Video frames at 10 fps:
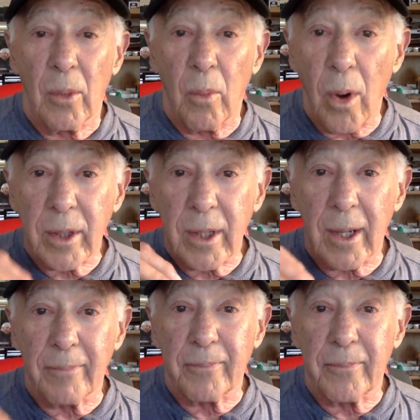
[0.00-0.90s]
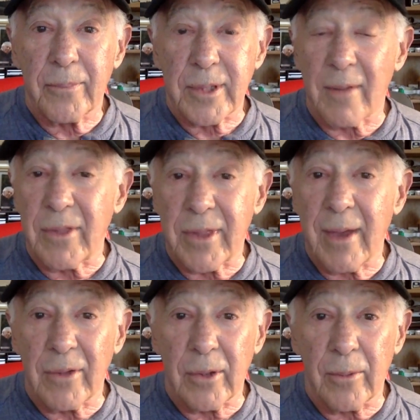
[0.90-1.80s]
walking up 7th
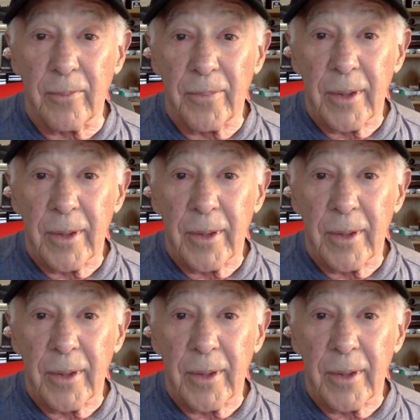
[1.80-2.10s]
Avenue,